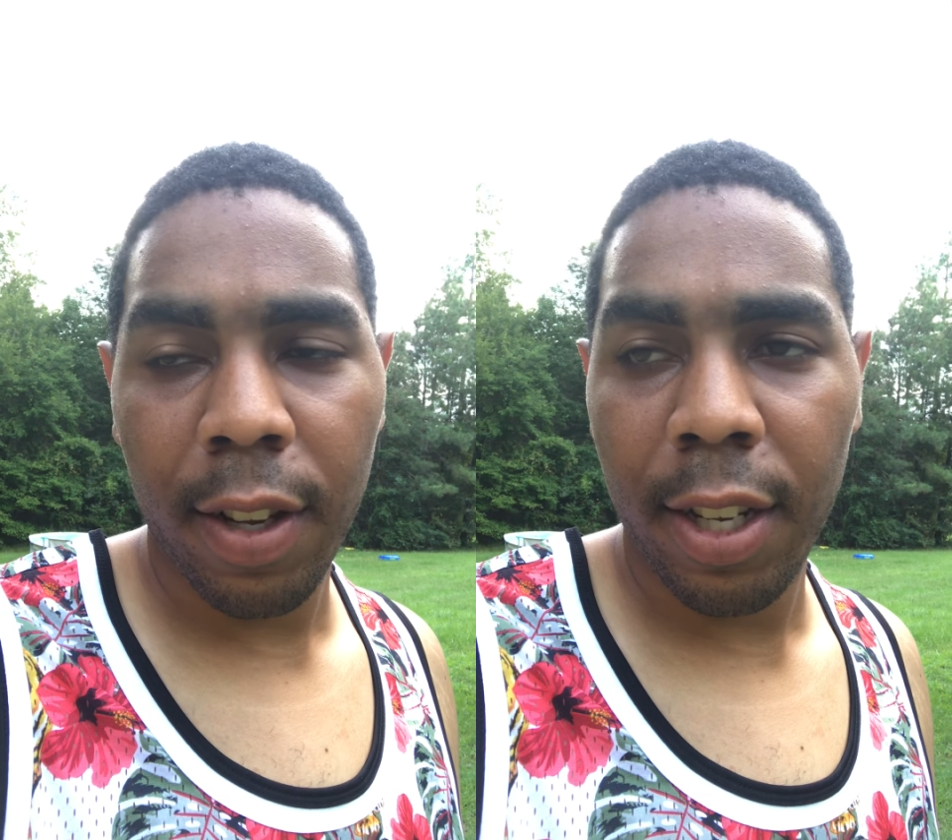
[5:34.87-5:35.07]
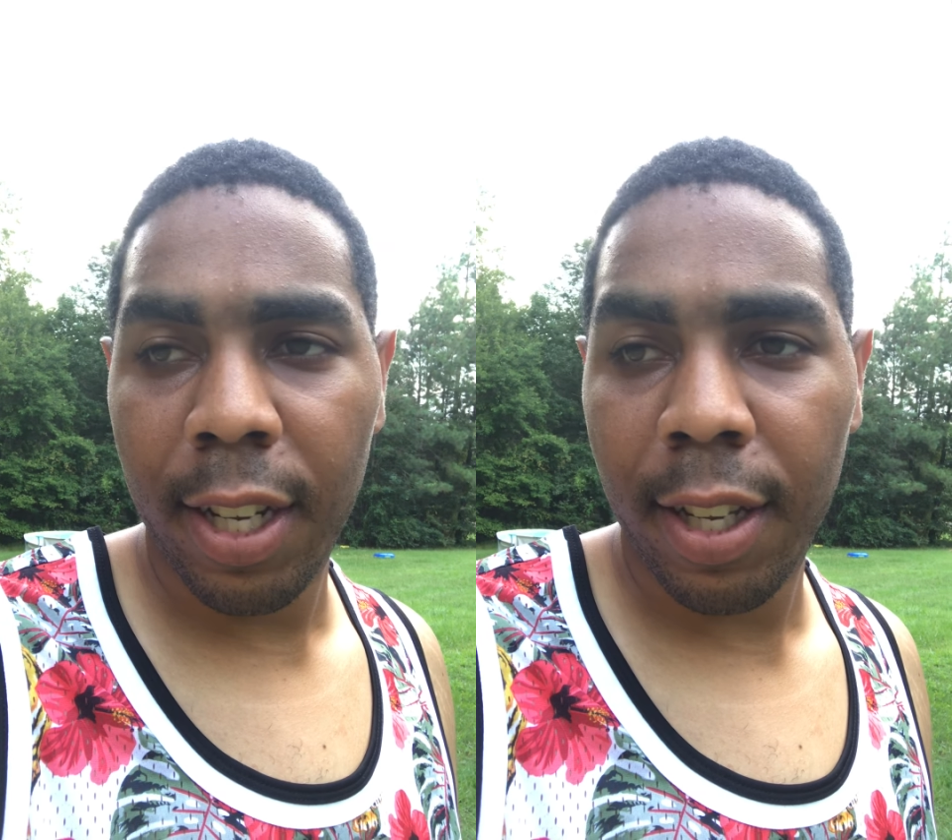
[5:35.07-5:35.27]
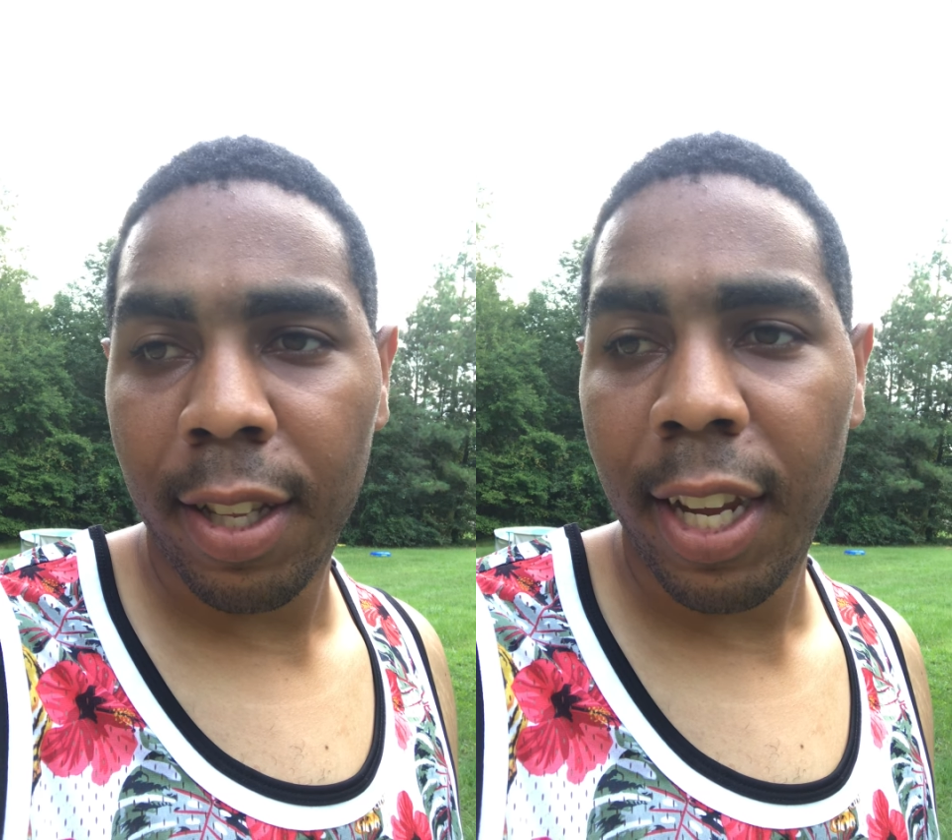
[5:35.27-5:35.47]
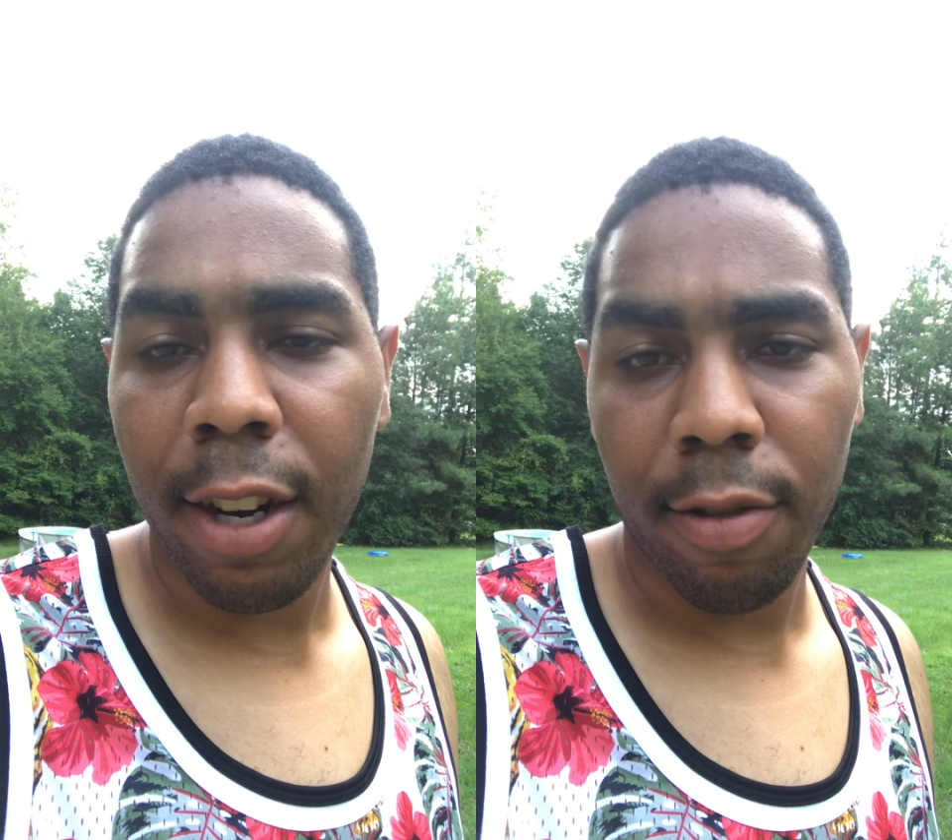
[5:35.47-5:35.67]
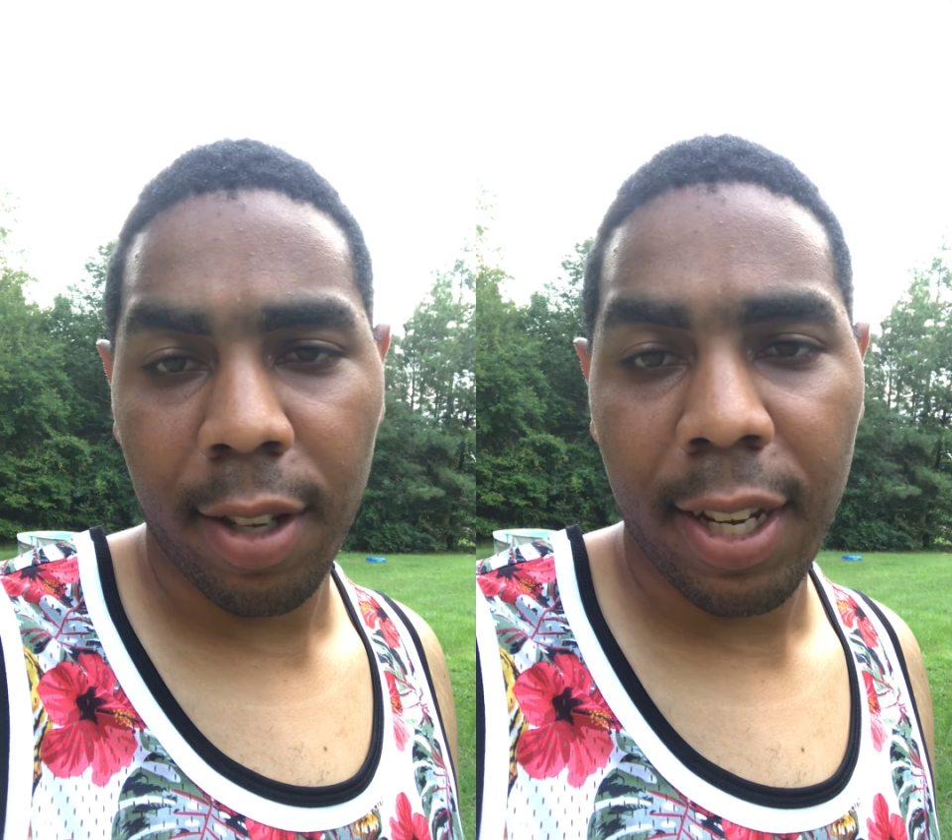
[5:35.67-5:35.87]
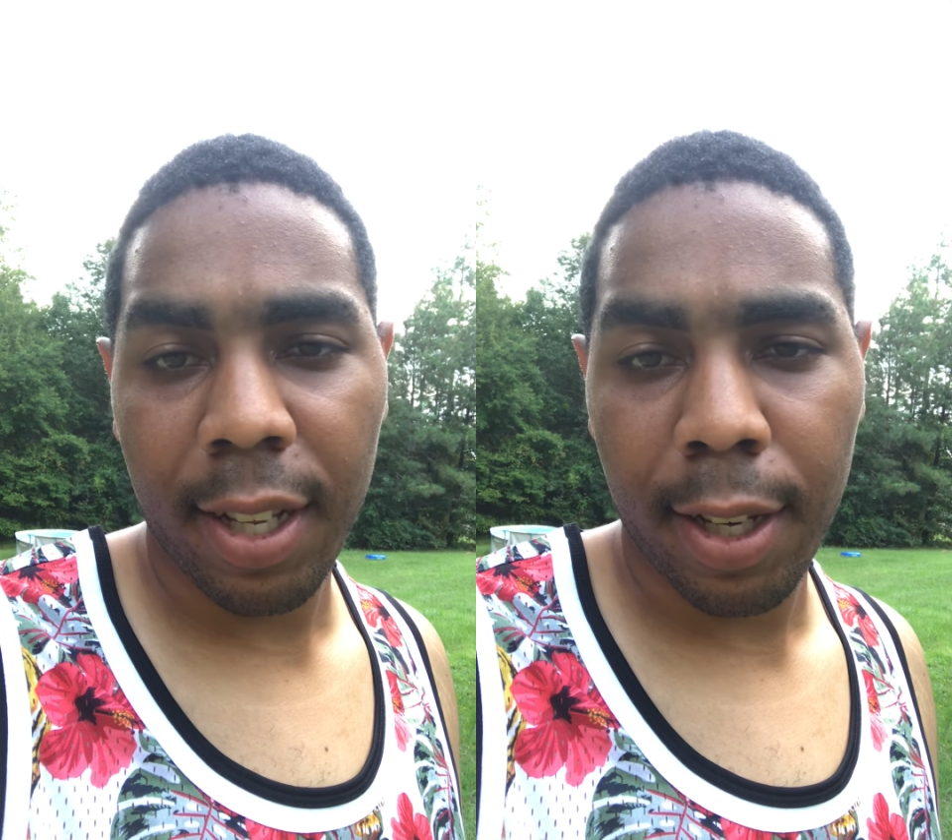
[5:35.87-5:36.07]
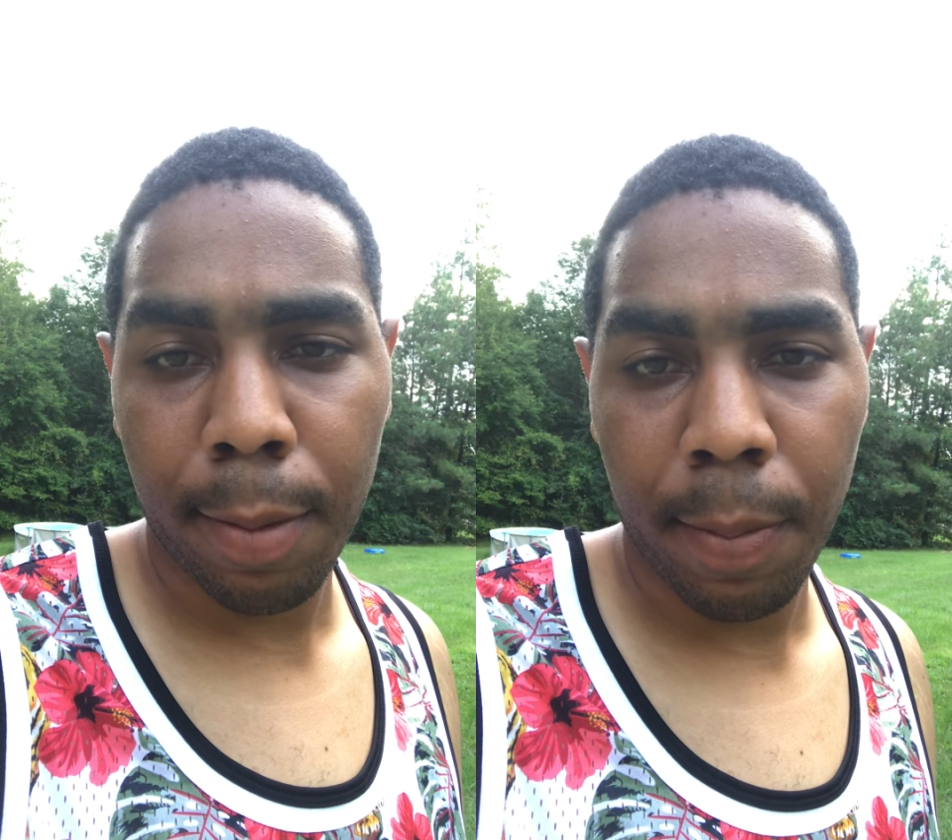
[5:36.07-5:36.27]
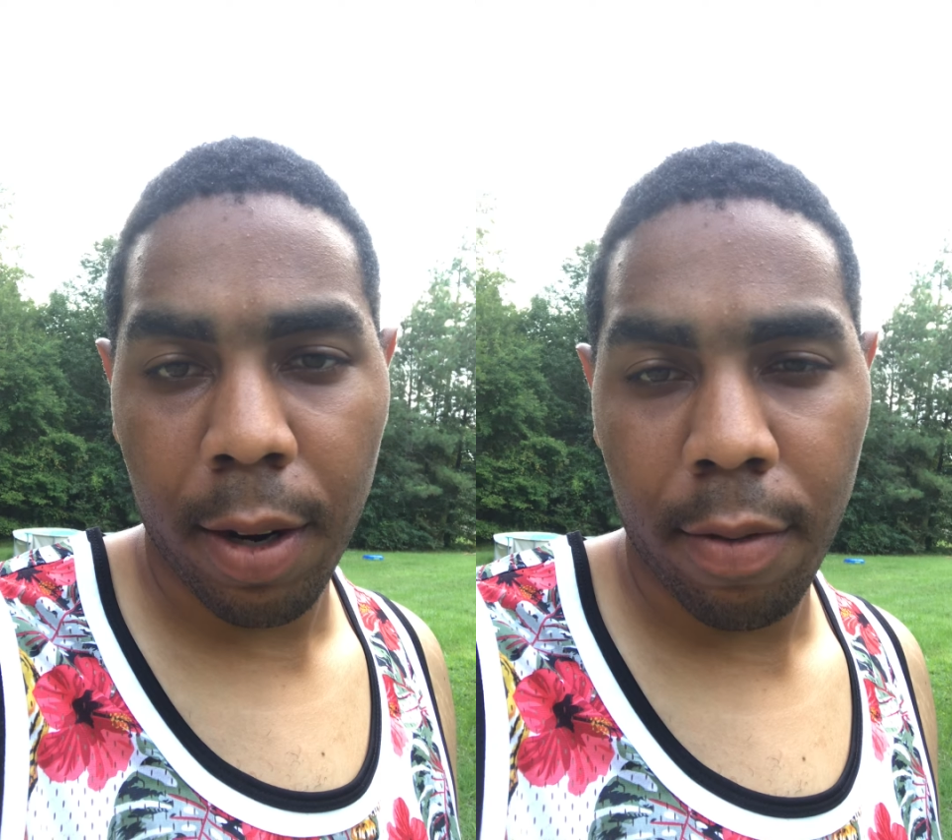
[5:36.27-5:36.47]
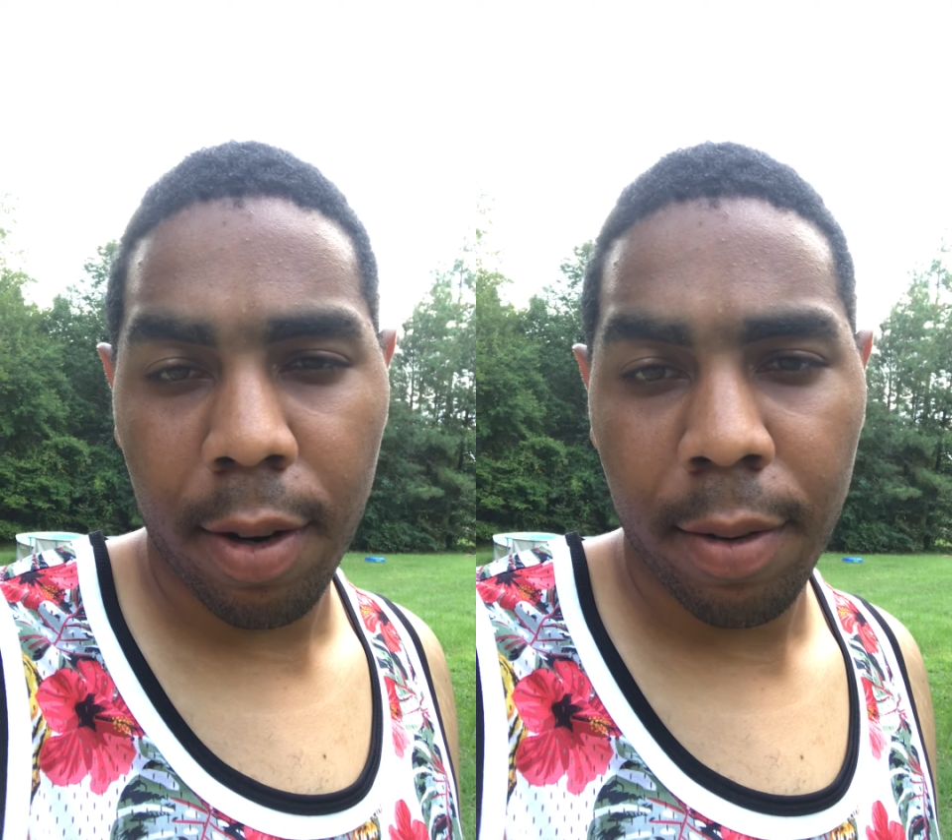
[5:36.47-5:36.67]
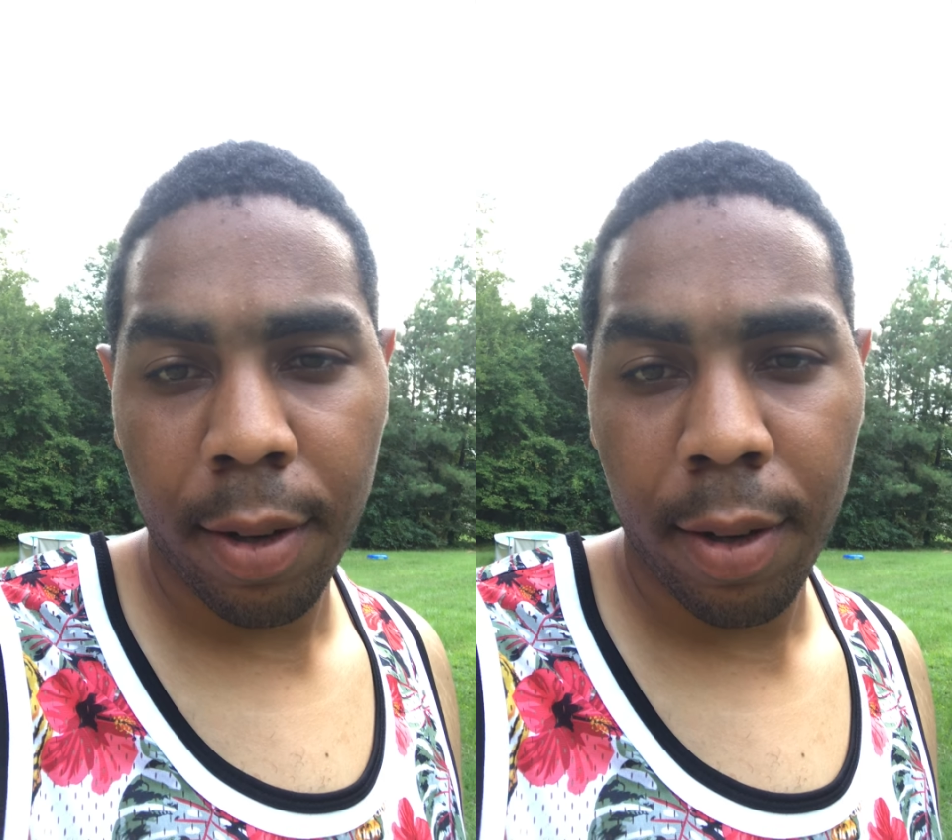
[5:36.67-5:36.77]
it just irritates their spirit.